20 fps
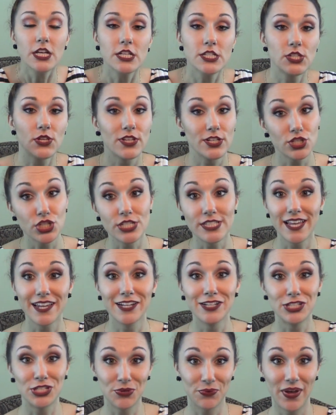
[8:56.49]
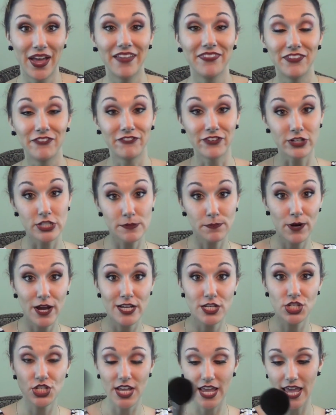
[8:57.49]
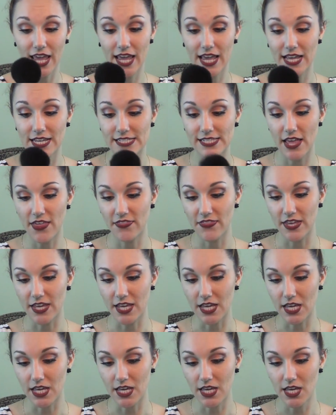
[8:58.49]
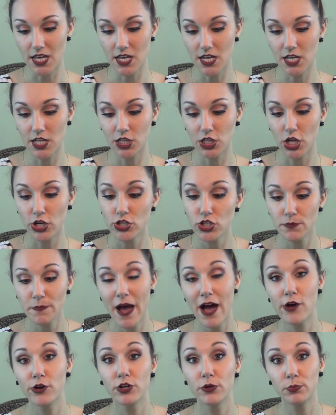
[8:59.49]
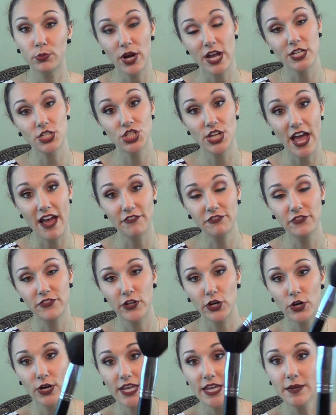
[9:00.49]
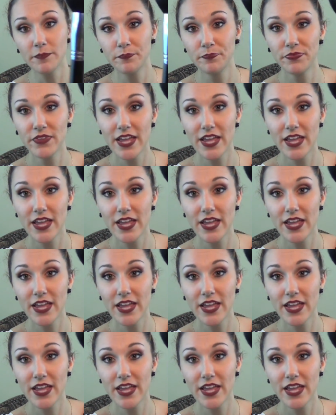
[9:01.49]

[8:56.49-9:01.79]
So let's just get into it. The first brush is the large powder brush F30,